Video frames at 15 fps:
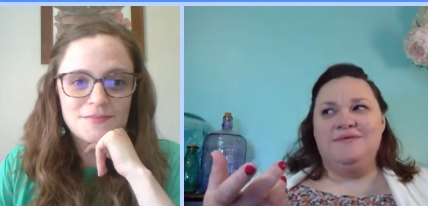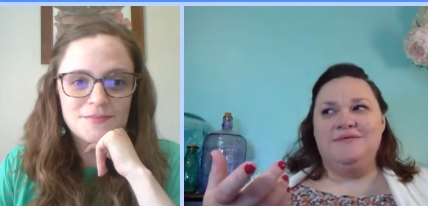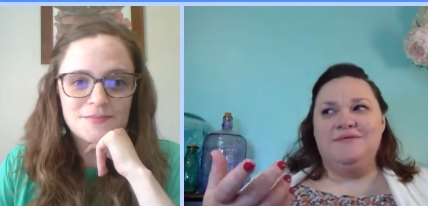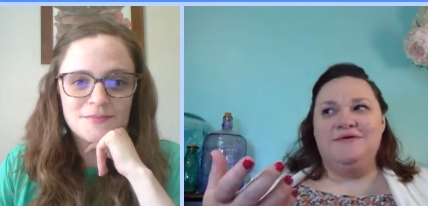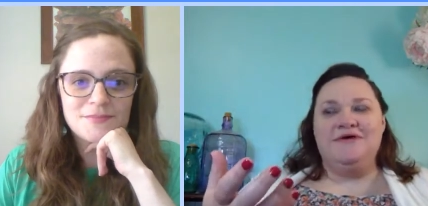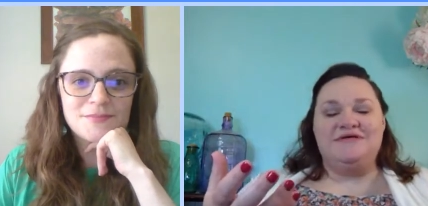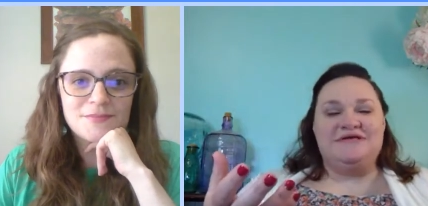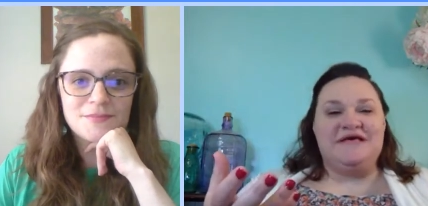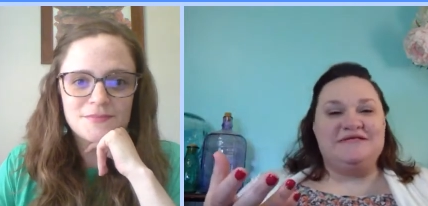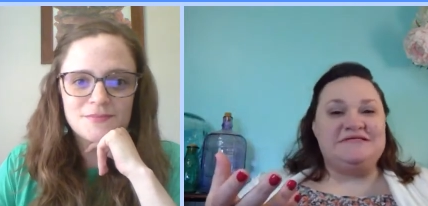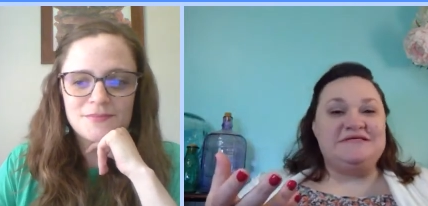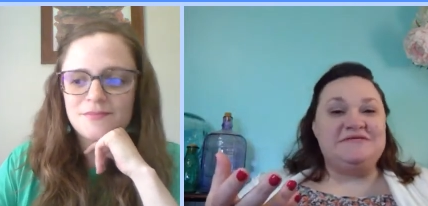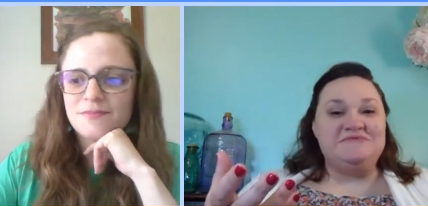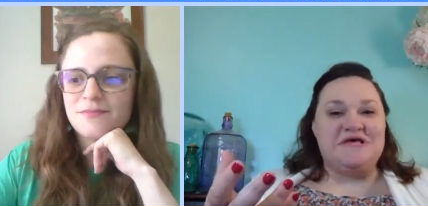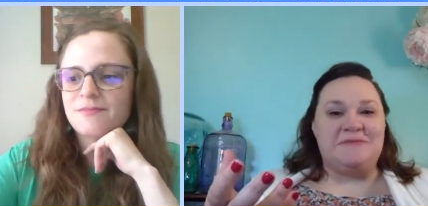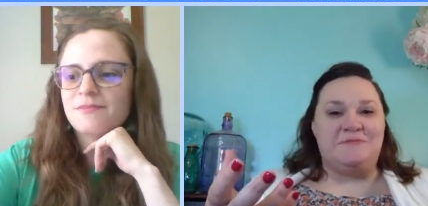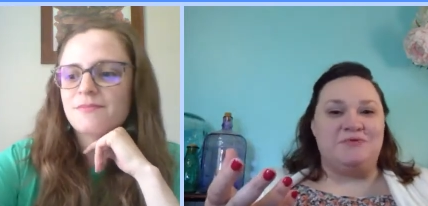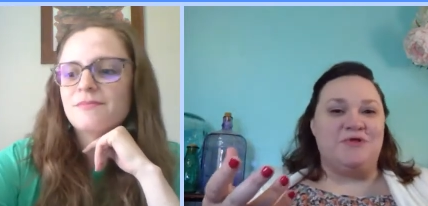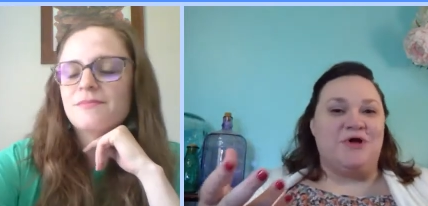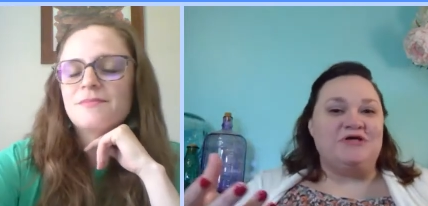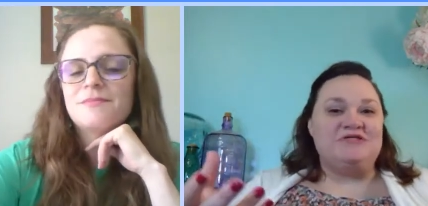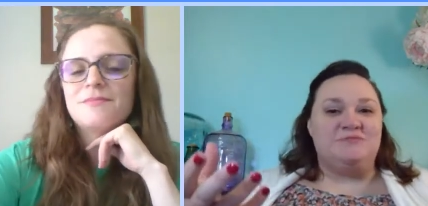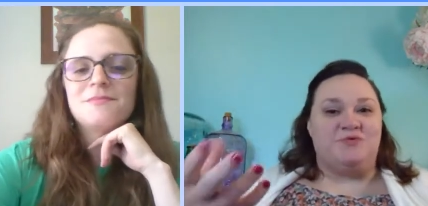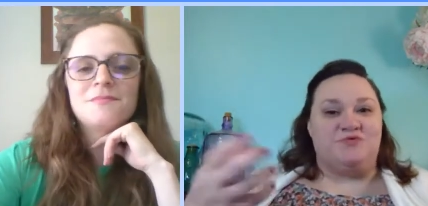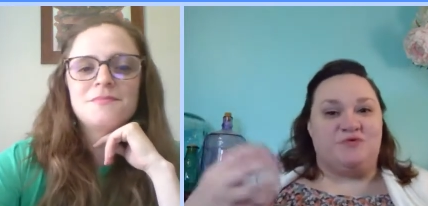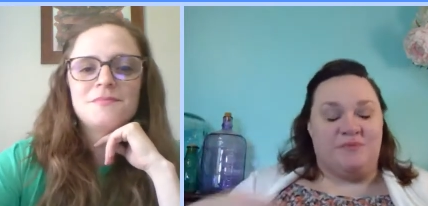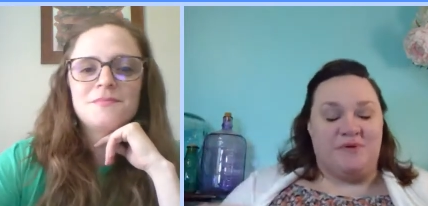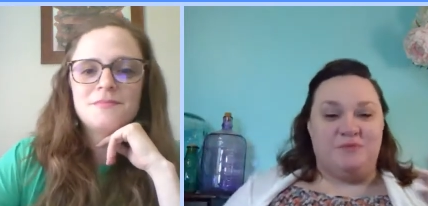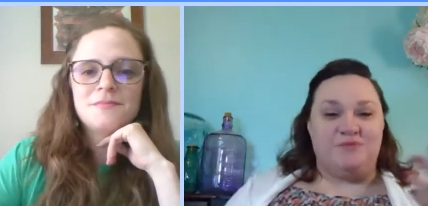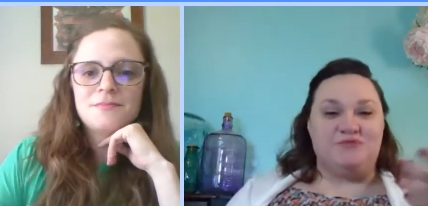Speaker 1: it, it seems like plausible that
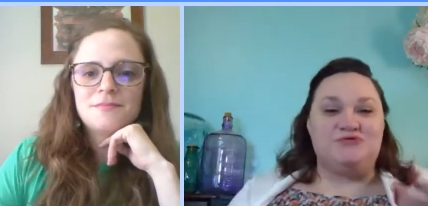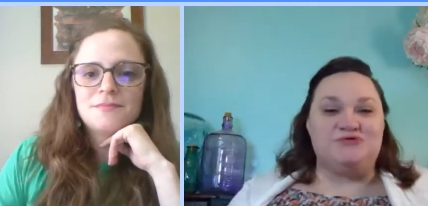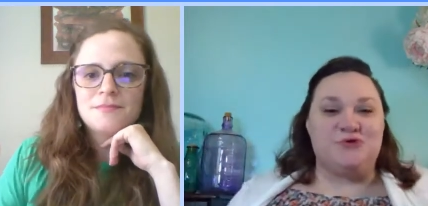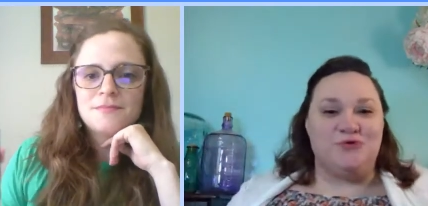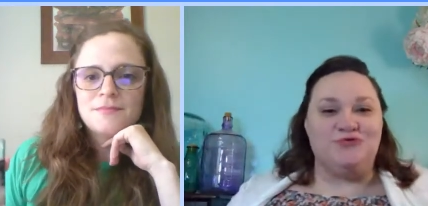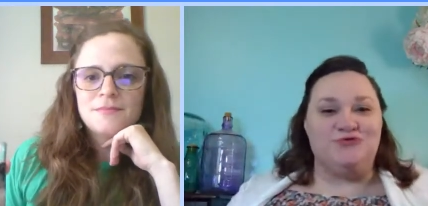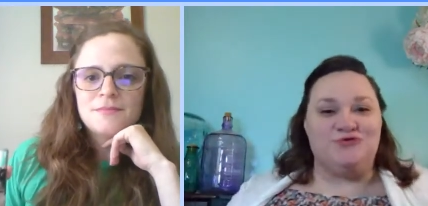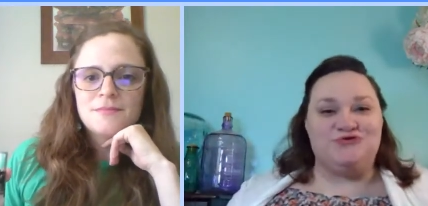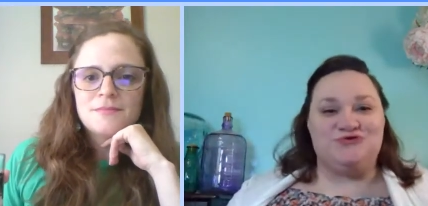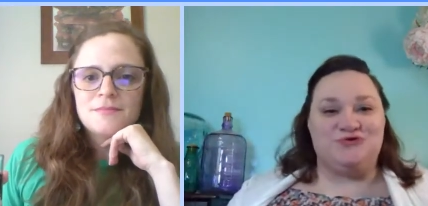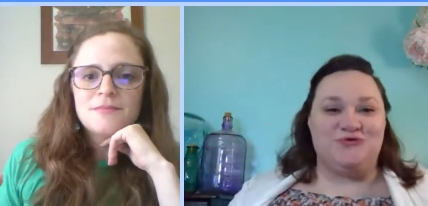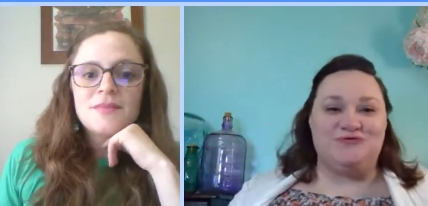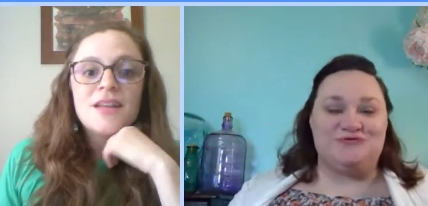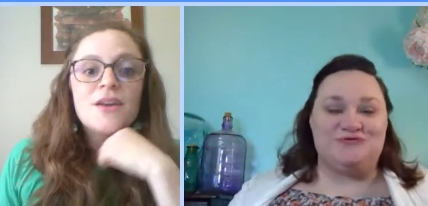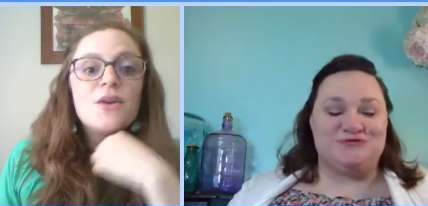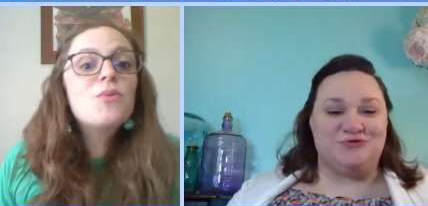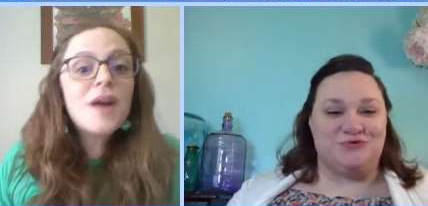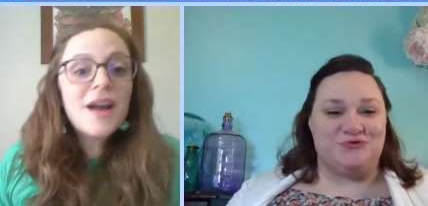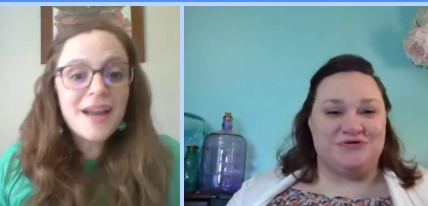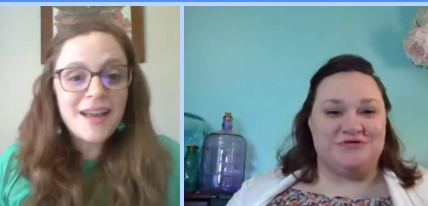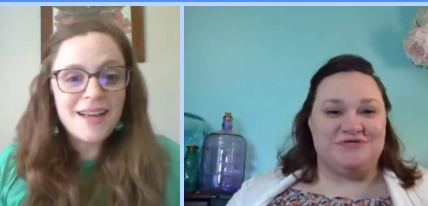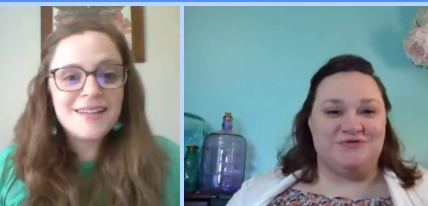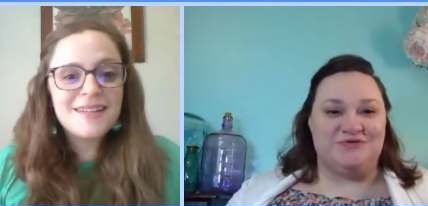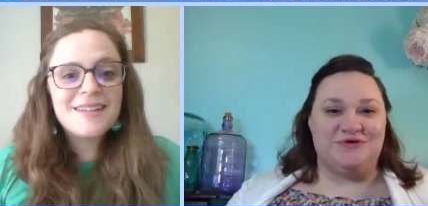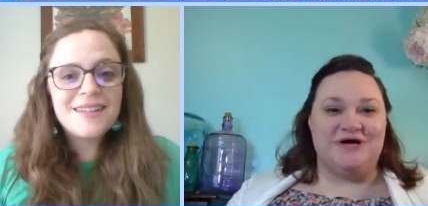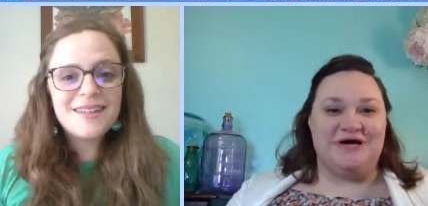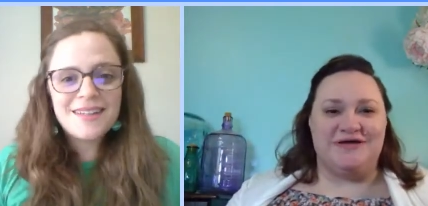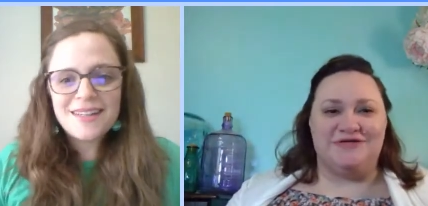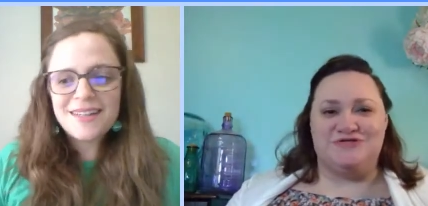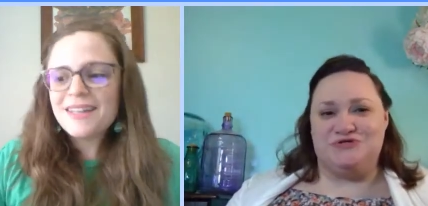people sold their souls in order right.
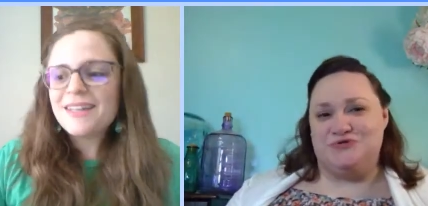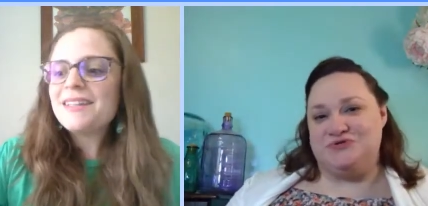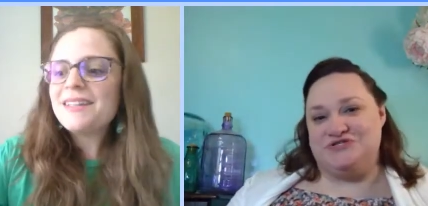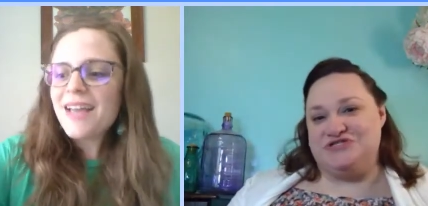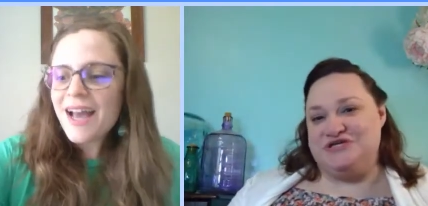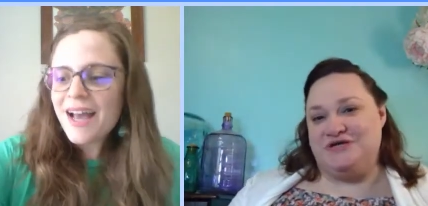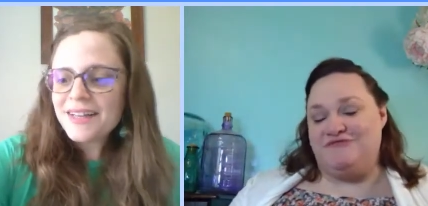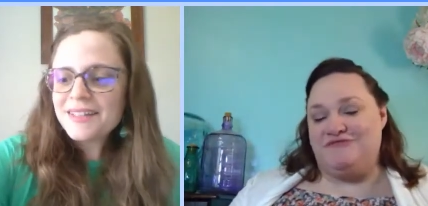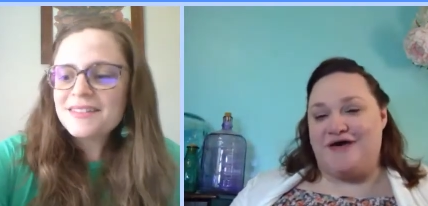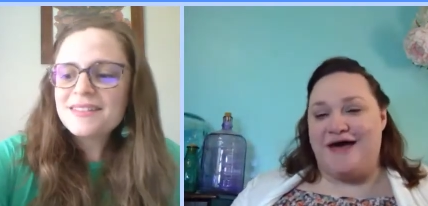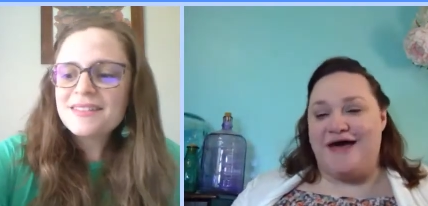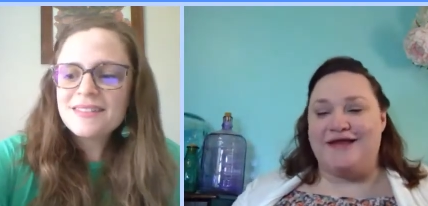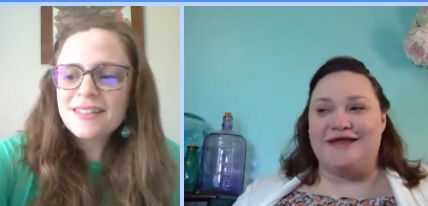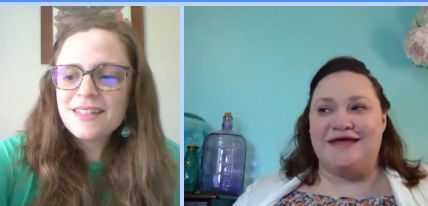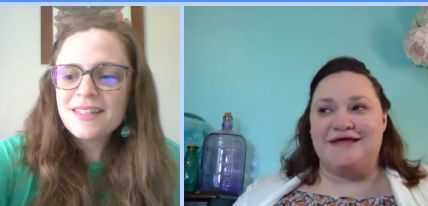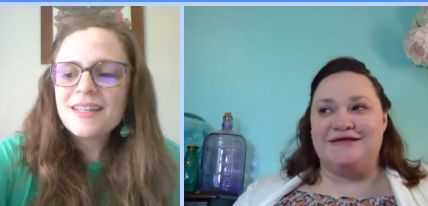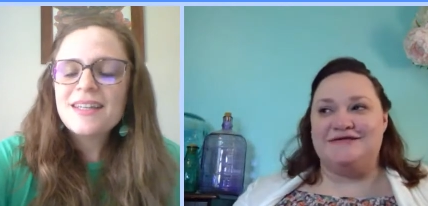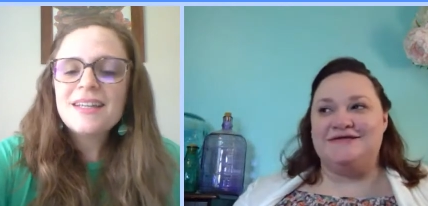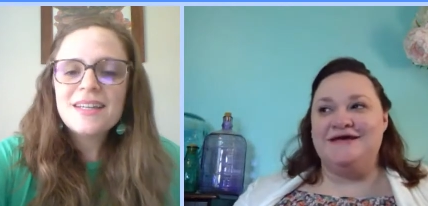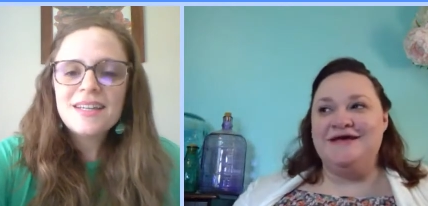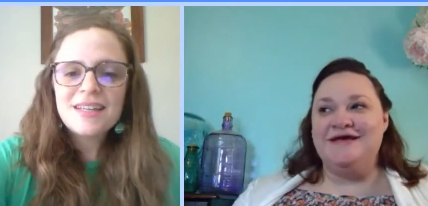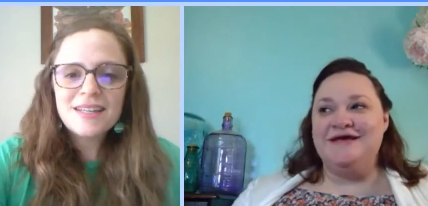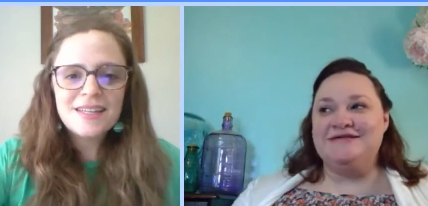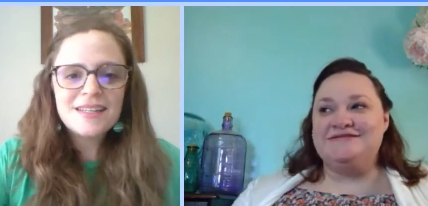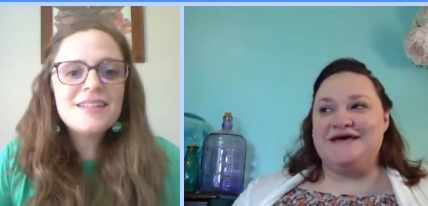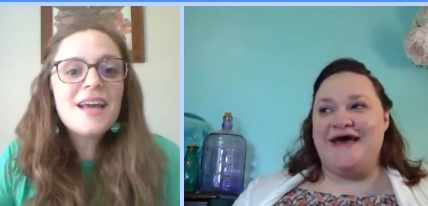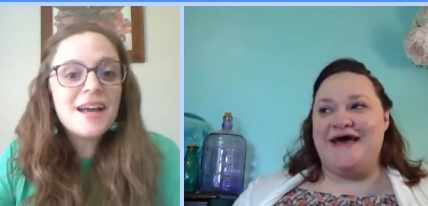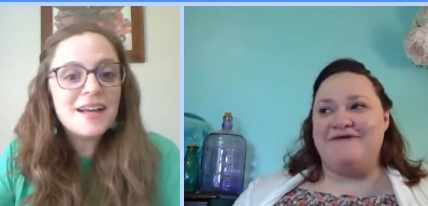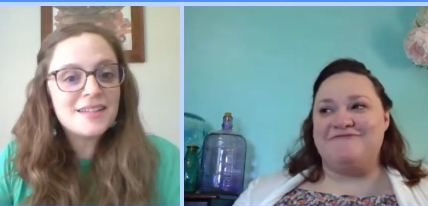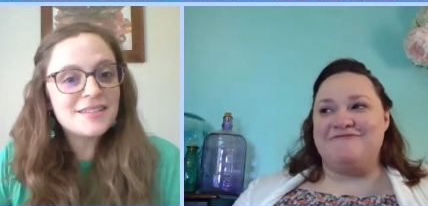to, to achieve yes. and to
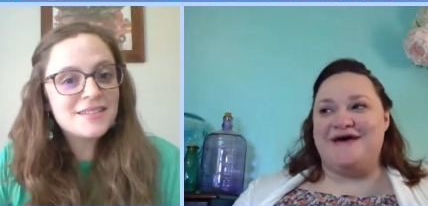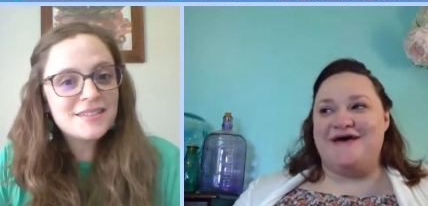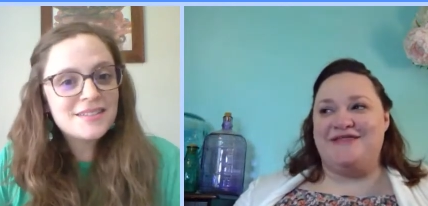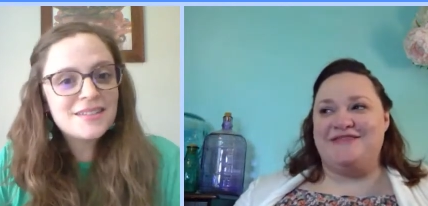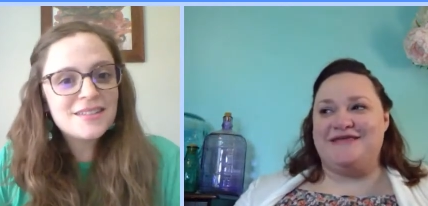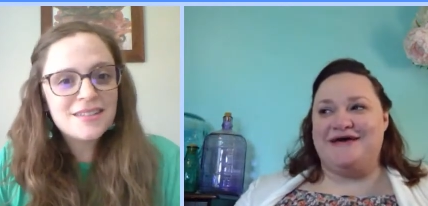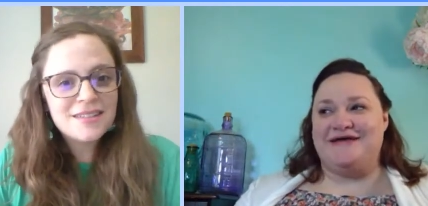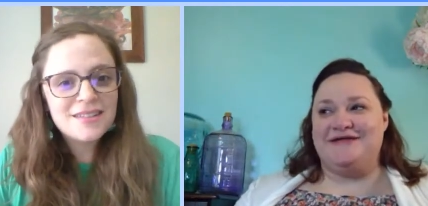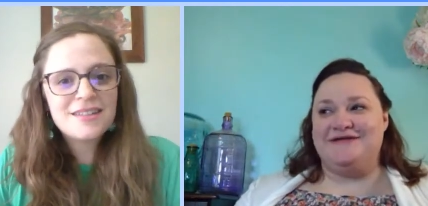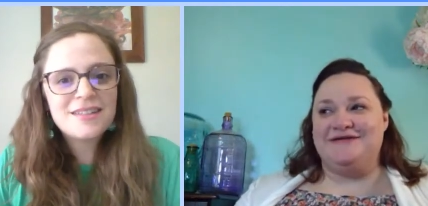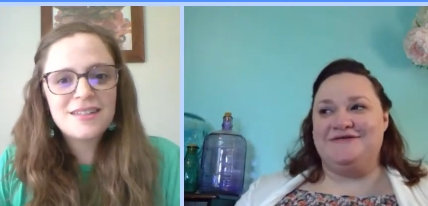have that, that